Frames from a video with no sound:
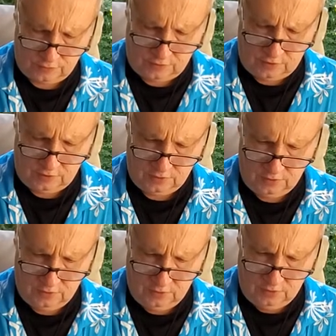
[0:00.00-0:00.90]
okay?
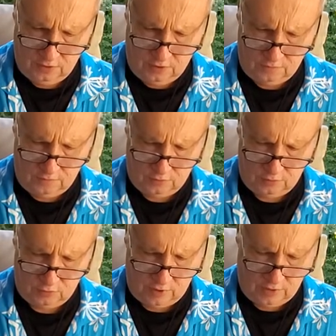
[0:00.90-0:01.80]
Very
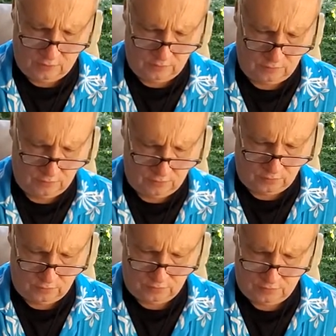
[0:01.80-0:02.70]
grounded, very earth